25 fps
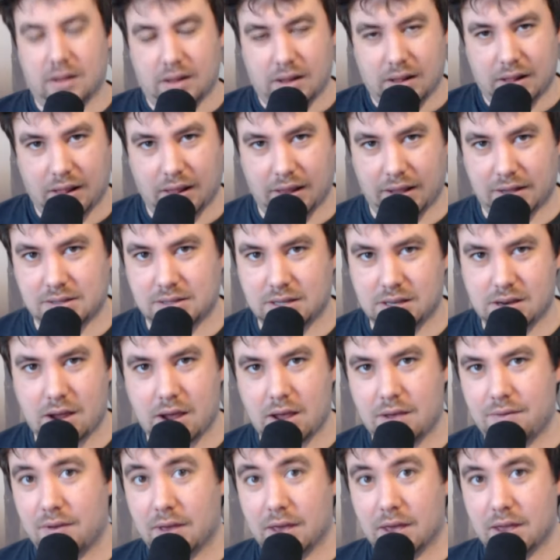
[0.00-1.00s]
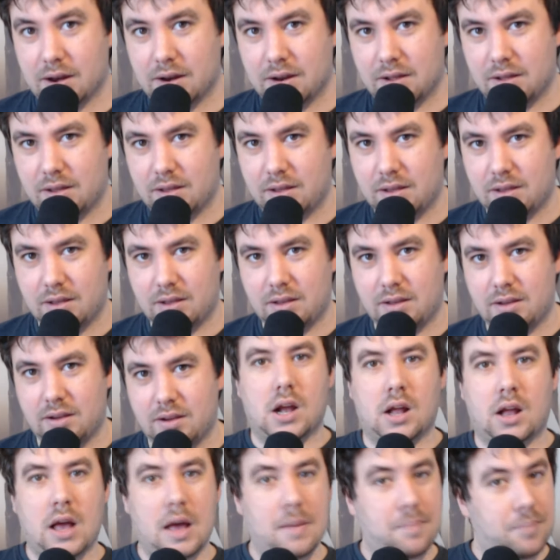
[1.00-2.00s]
let's dive in.
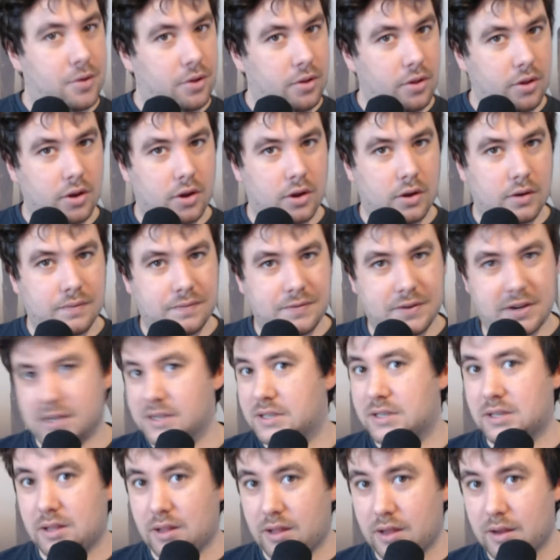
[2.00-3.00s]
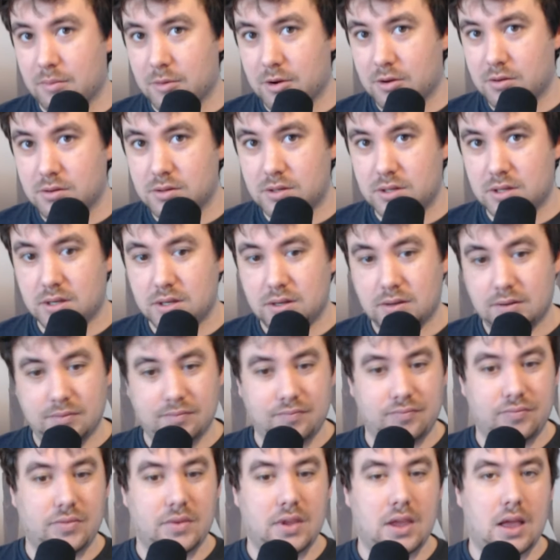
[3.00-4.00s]
Couple of disclaimers.
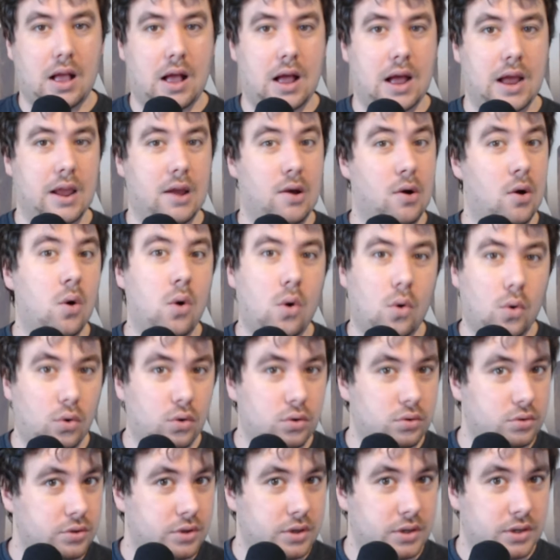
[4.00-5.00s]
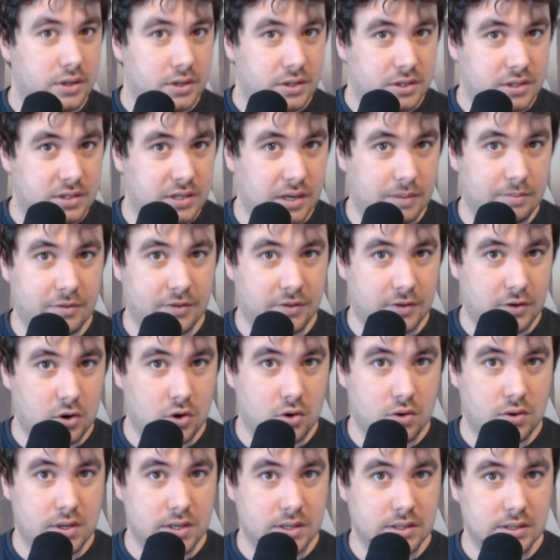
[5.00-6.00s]
I hold some of the
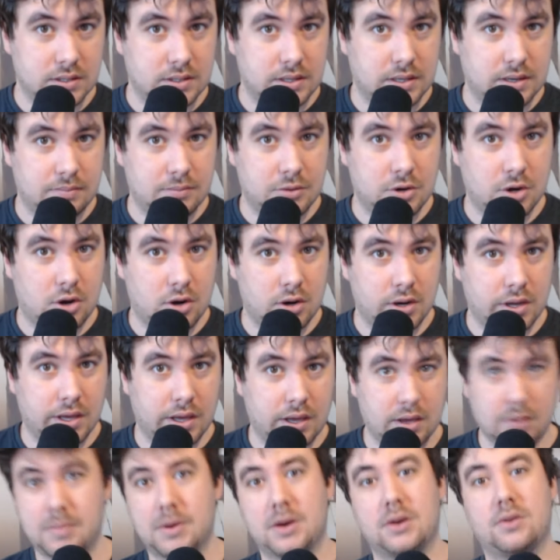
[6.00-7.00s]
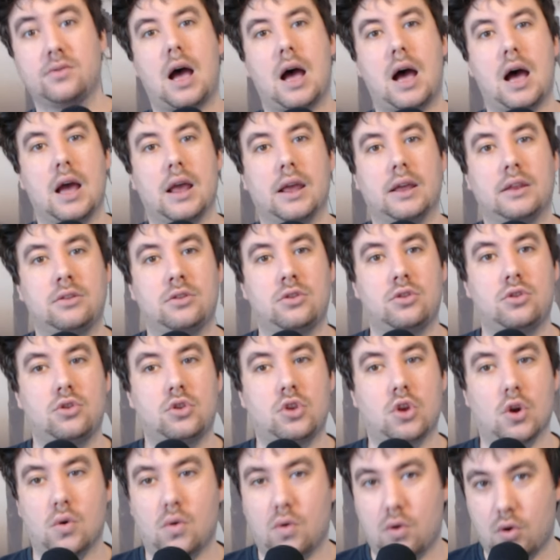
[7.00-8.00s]
tokens that I'm talking about. I
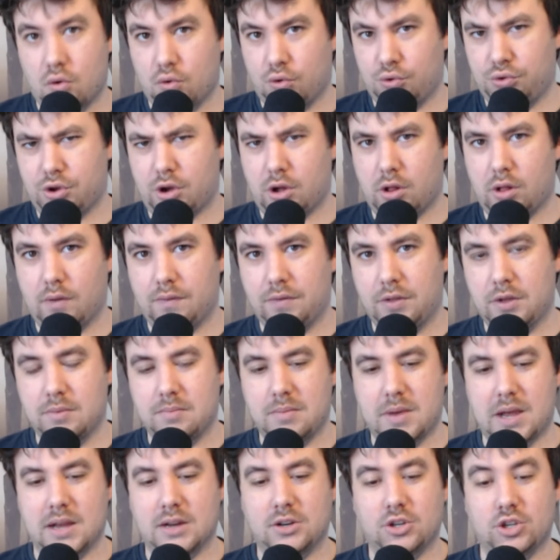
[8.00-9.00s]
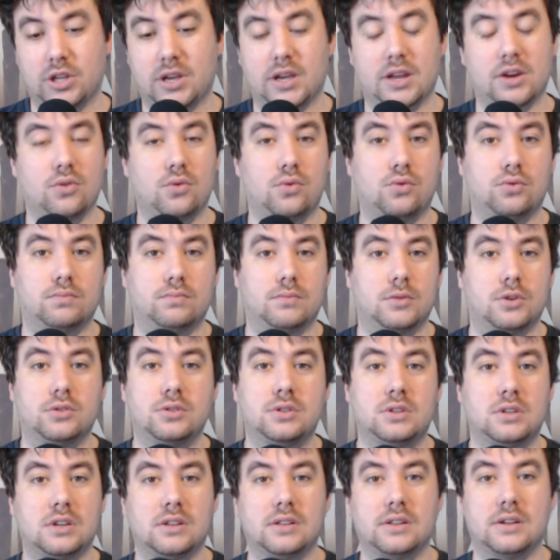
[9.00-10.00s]
don't hold all of them. Actually, I don't hold
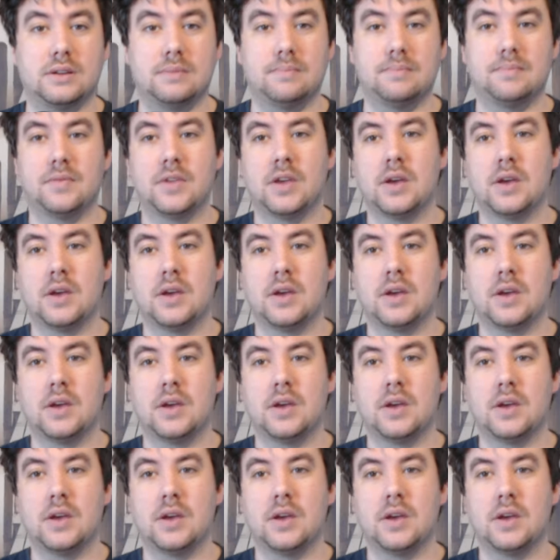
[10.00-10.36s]
most of them.